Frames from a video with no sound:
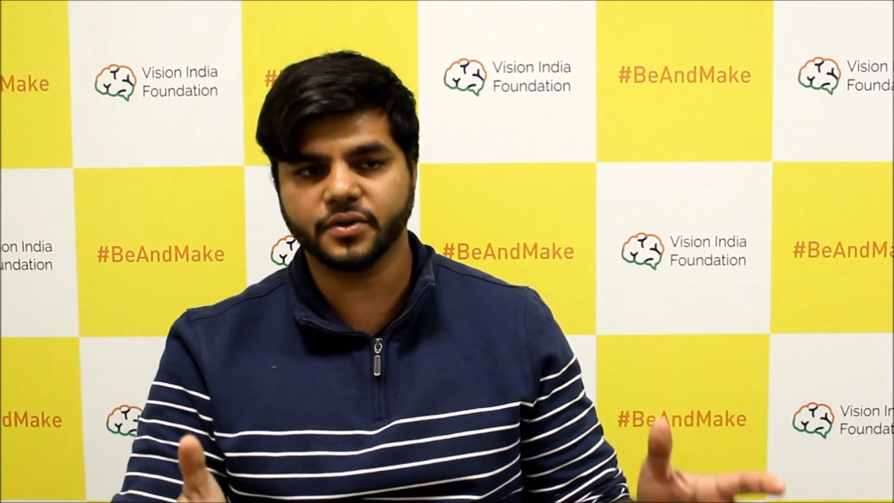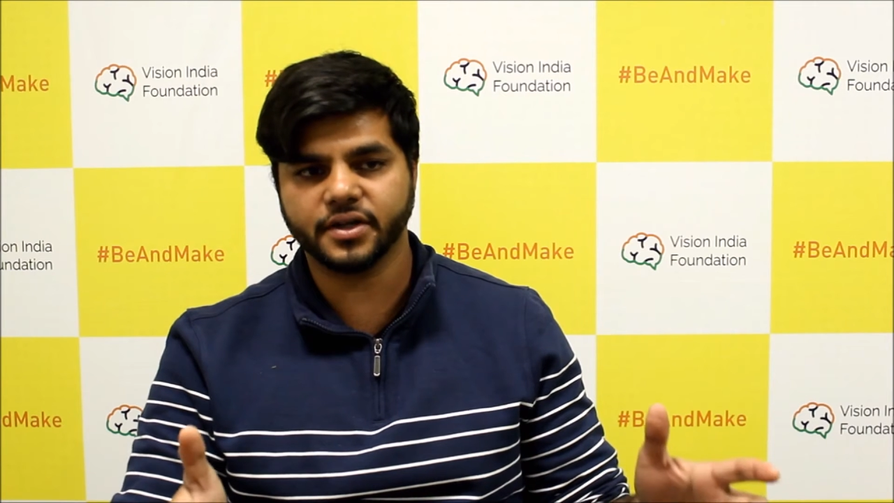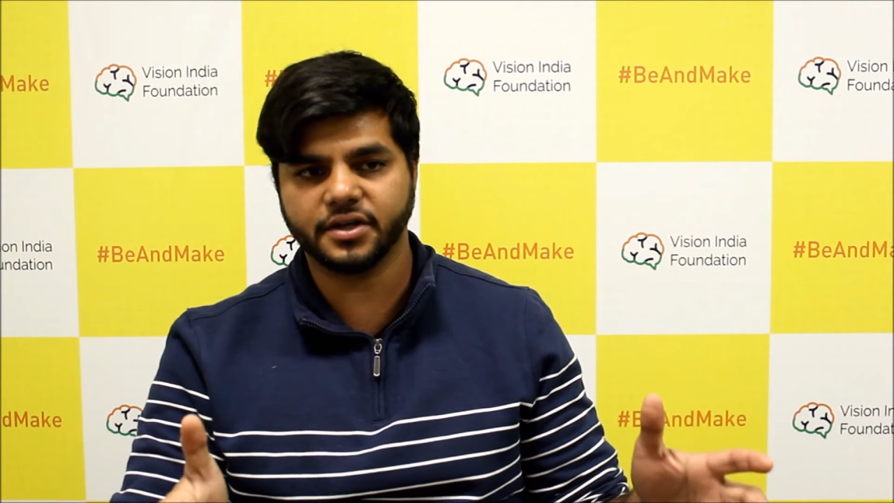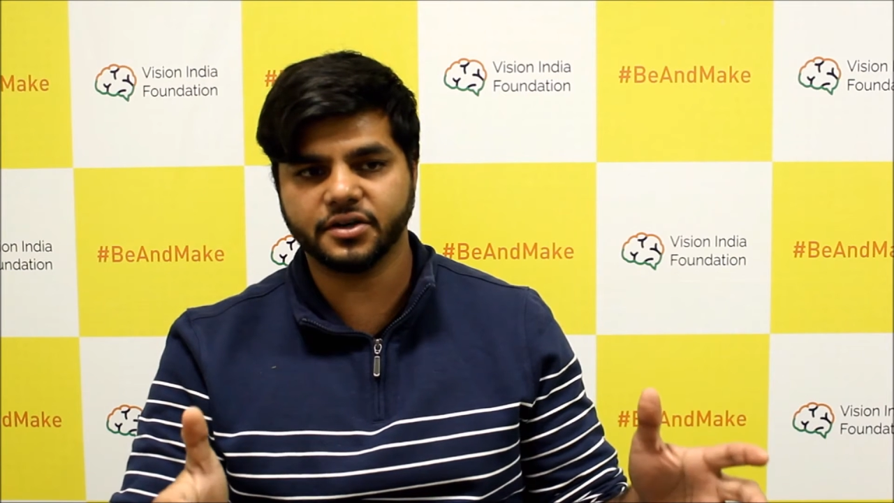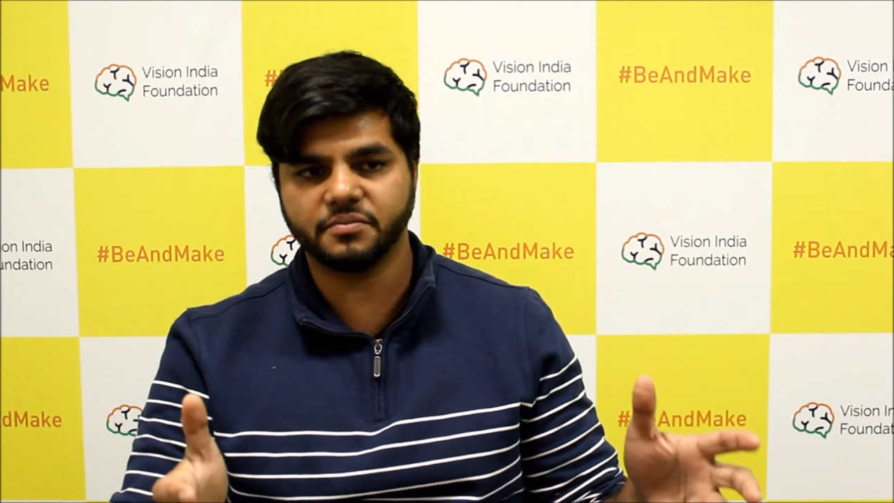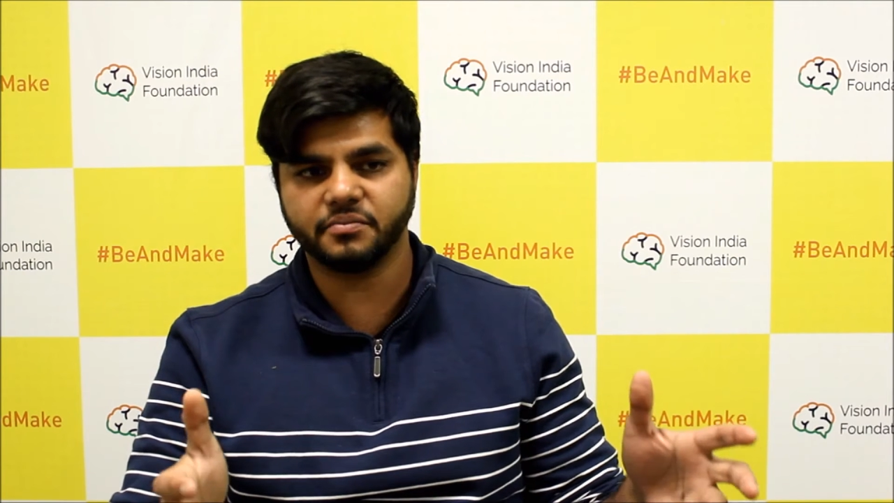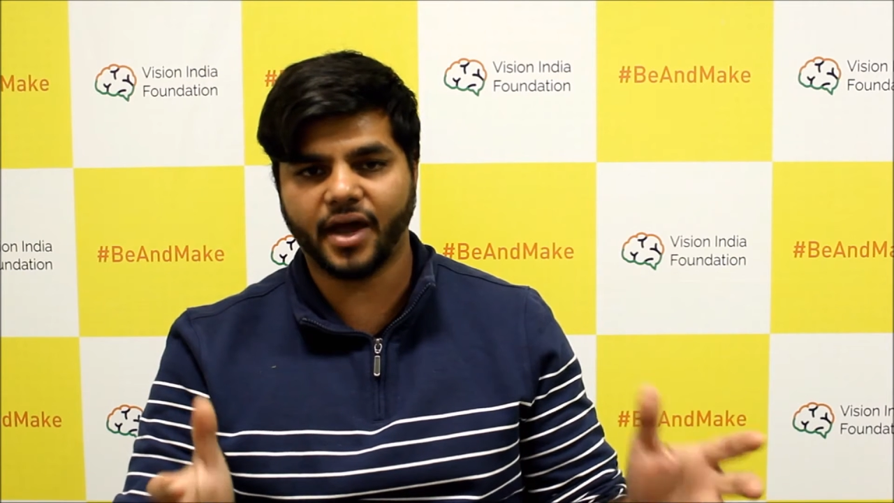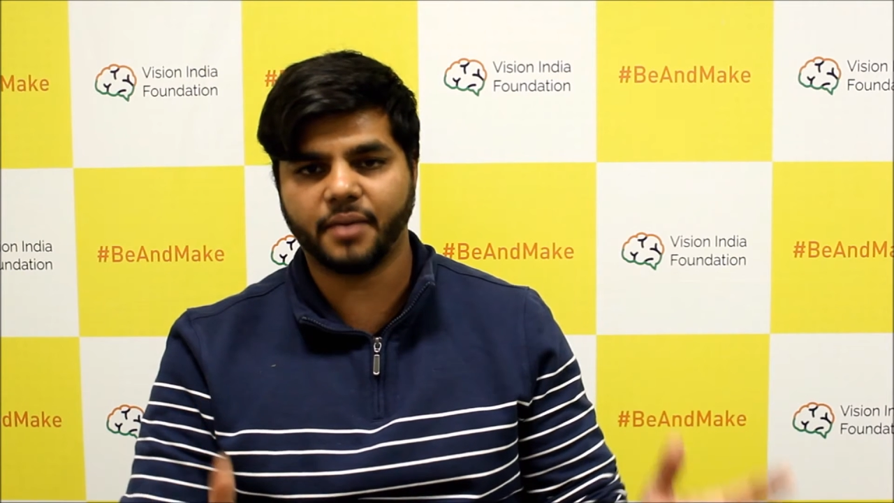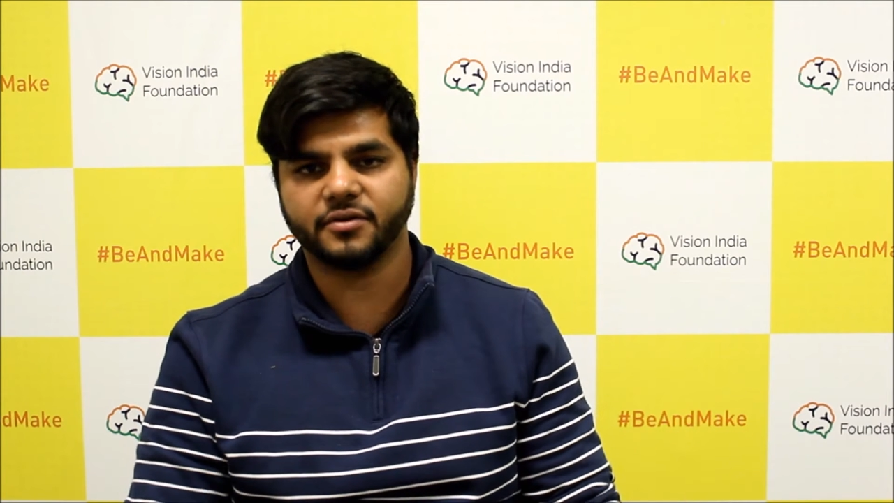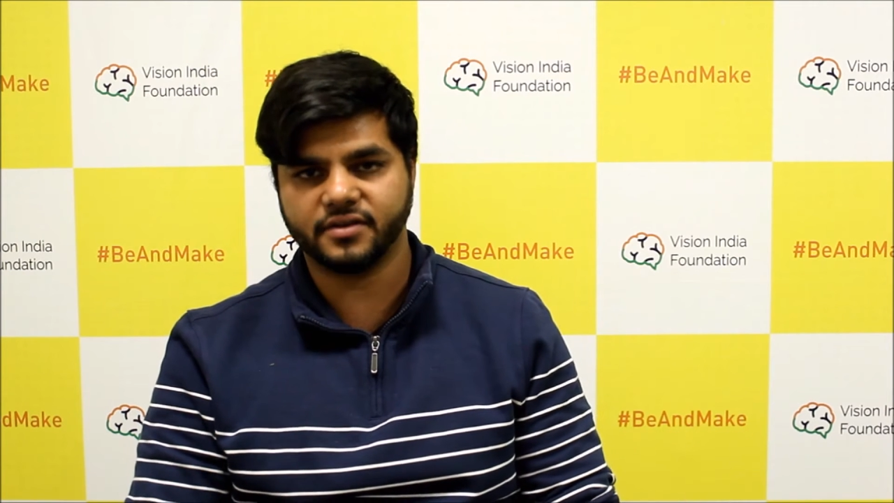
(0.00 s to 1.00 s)
really good
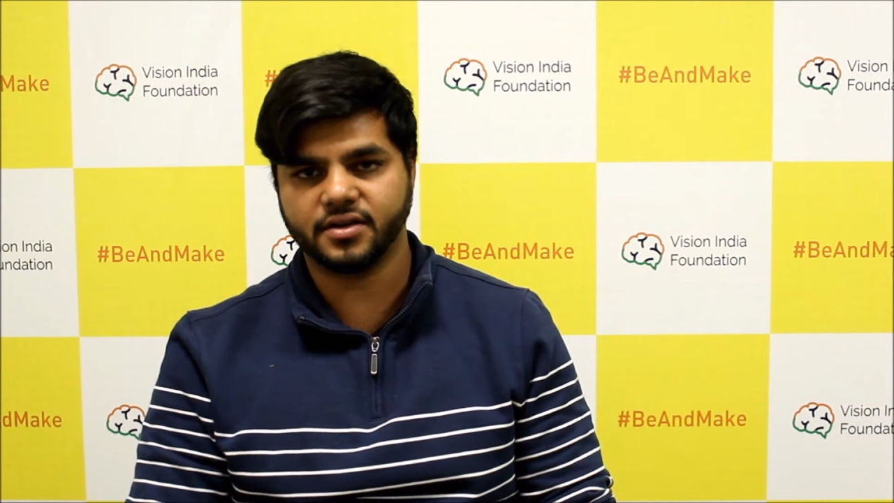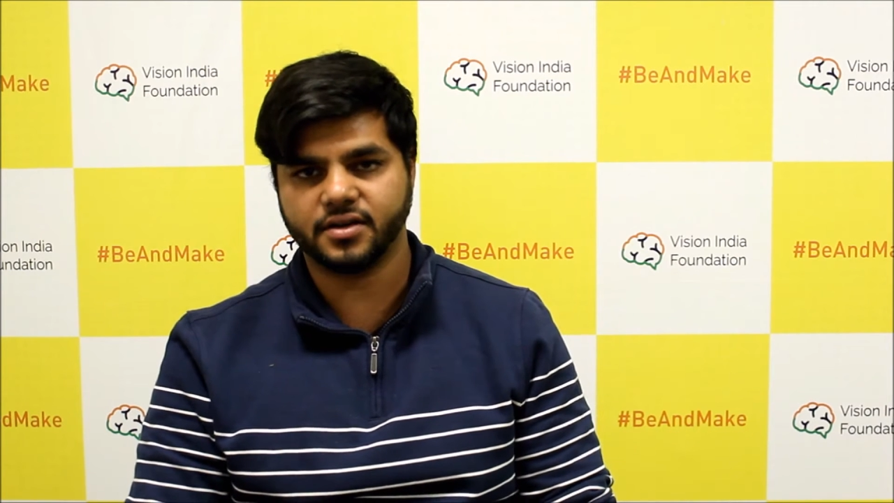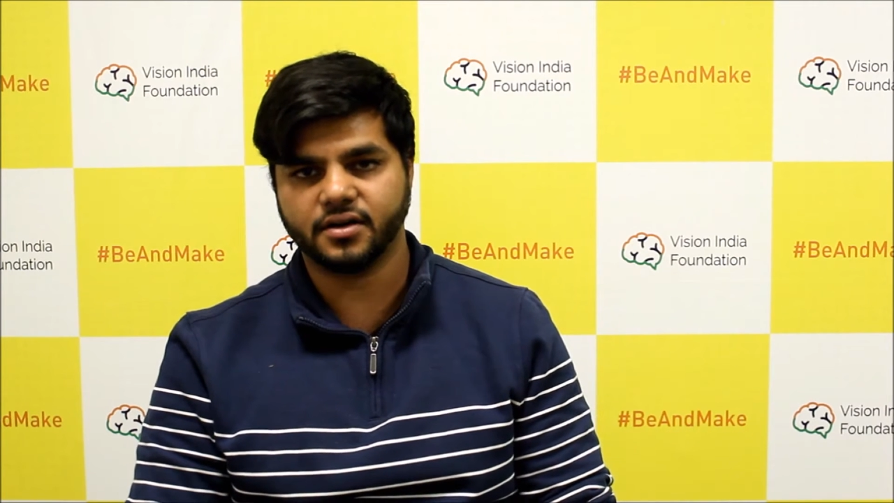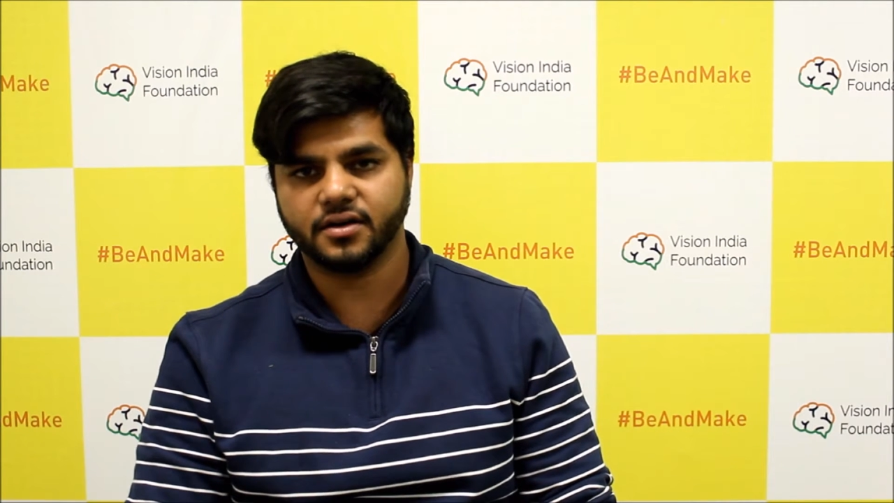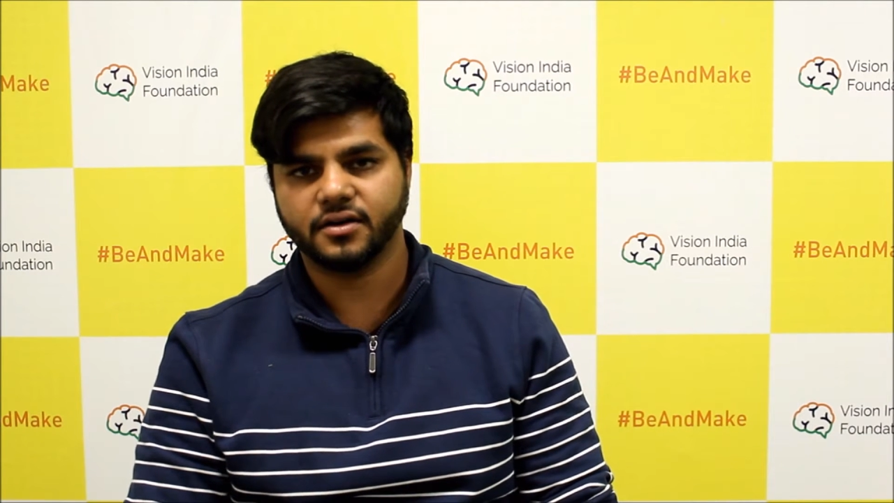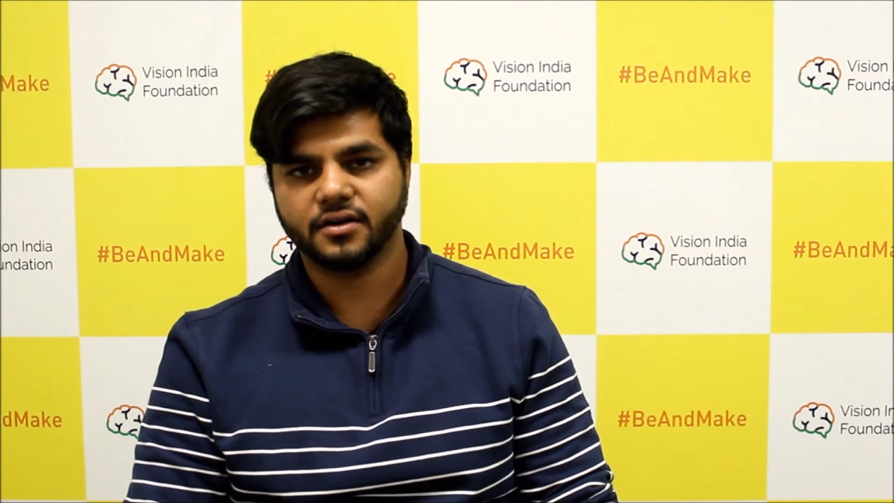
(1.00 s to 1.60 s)
map of India.